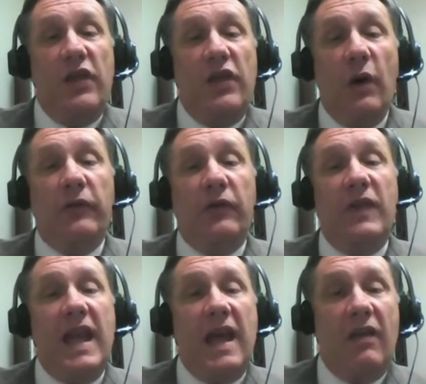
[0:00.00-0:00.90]
Those are
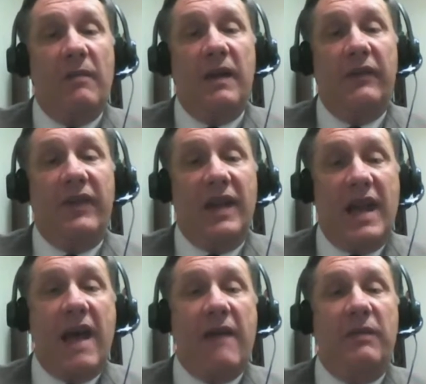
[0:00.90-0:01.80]
the elements
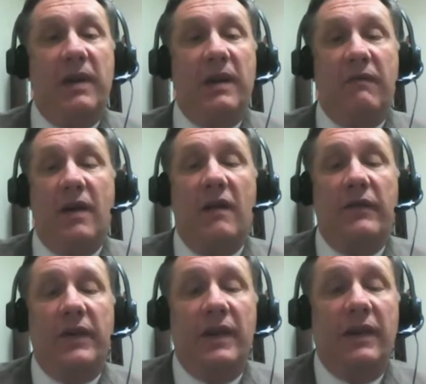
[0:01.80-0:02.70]
that have to be
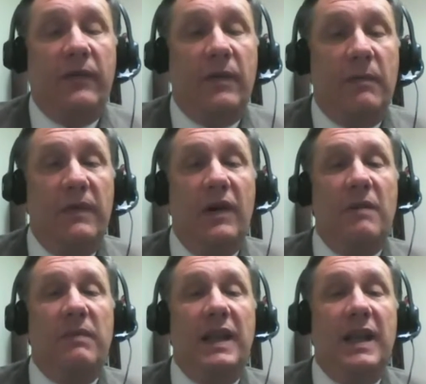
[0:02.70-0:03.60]
involved in this from the
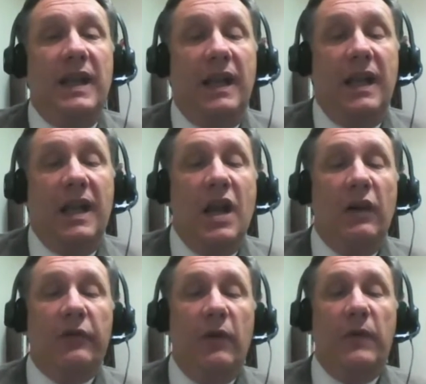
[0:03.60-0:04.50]
very beginning.
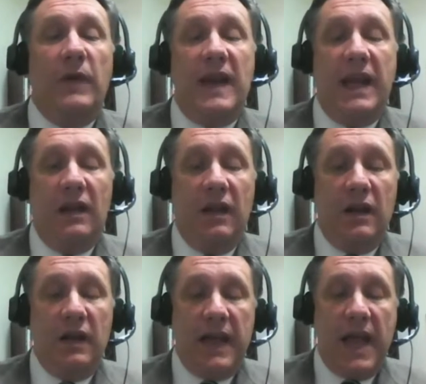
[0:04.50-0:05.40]
So if we take a
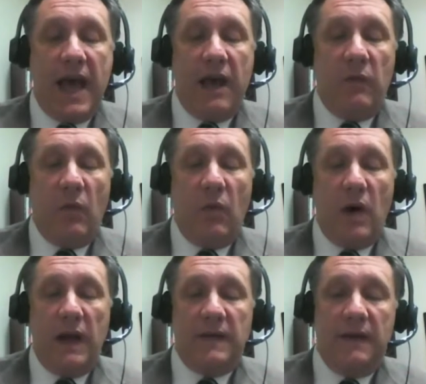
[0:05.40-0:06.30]
look at
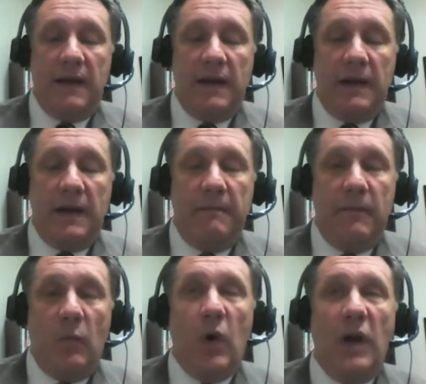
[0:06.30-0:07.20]
what
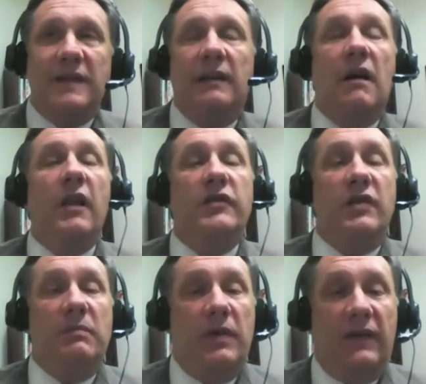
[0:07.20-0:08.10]

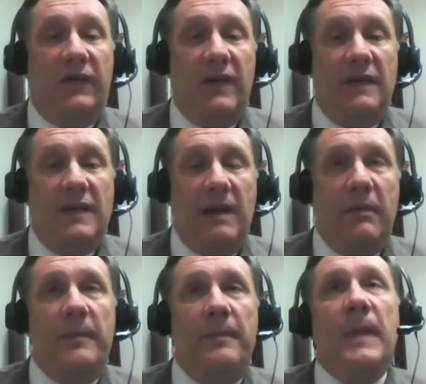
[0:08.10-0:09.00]
technology brings to the
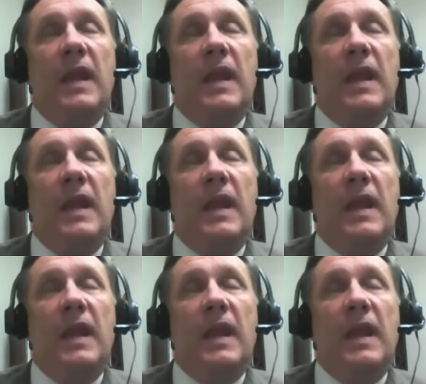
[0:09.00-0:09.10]
table,